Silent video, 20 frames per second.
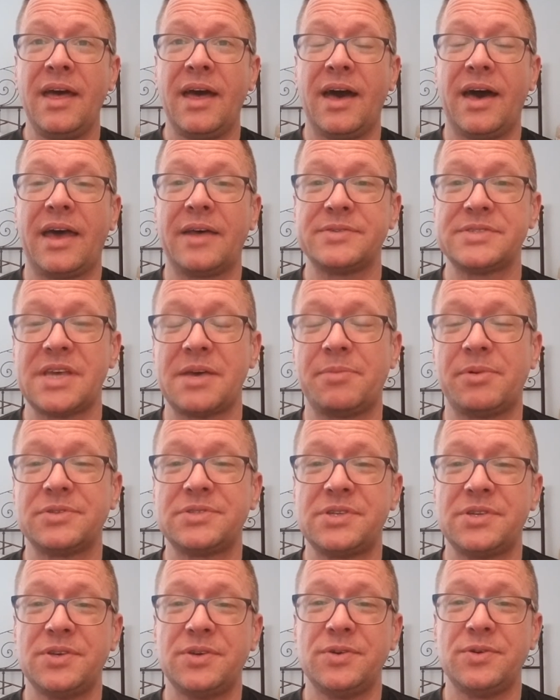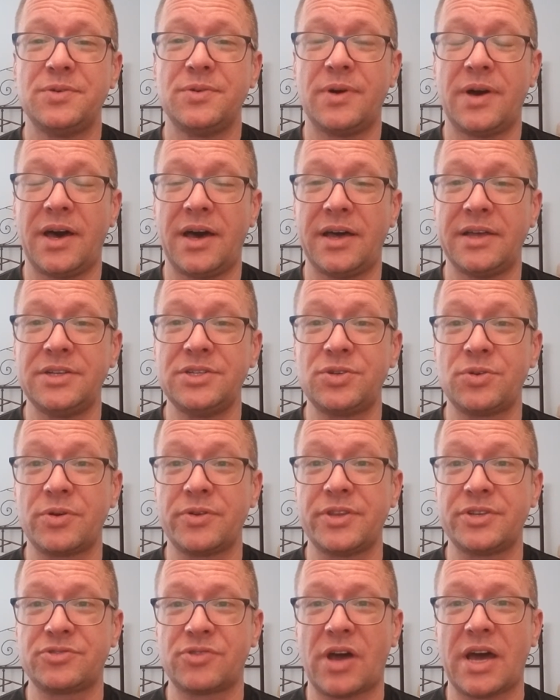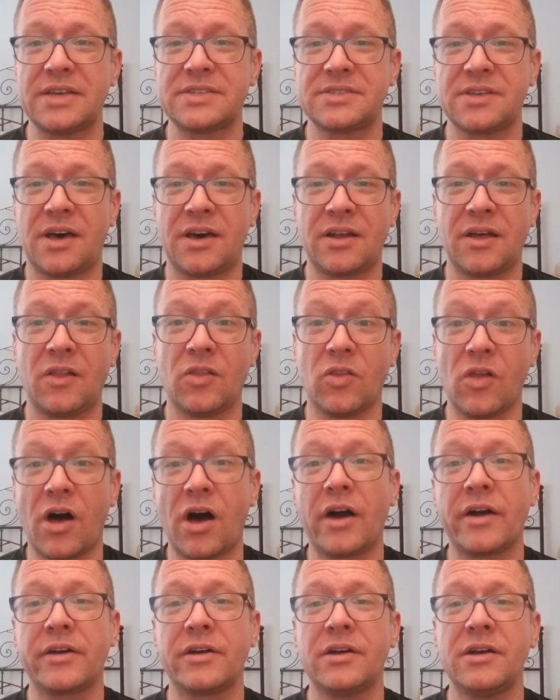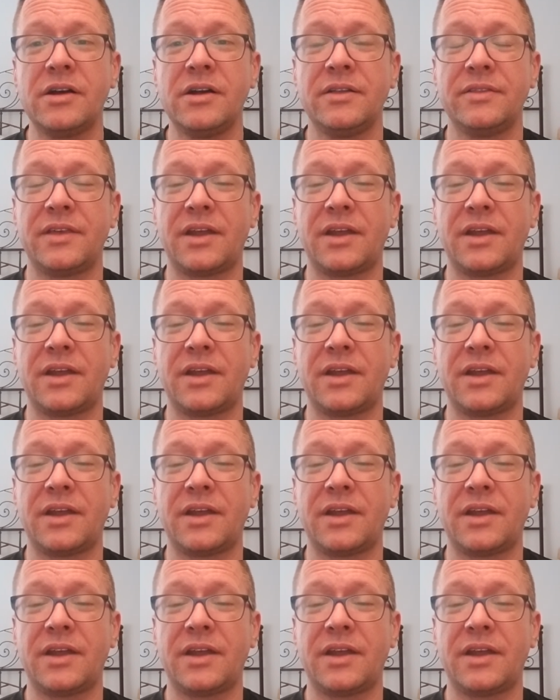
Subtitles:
I was able to endure the dry sauna longer